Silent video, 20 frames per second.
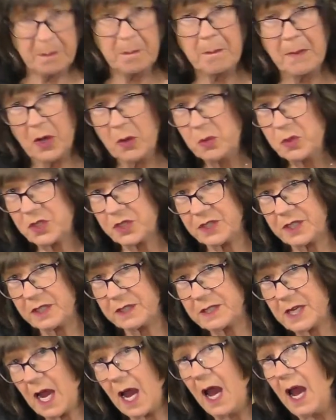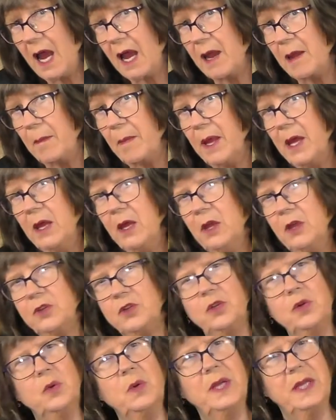most time
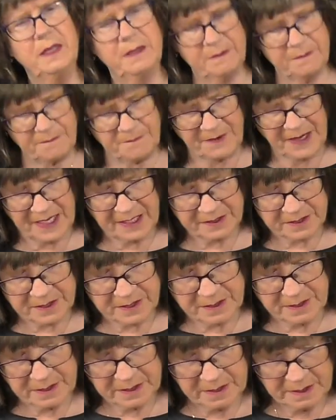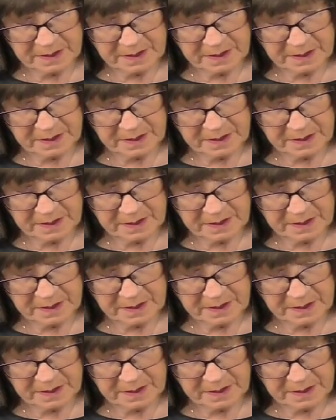to invest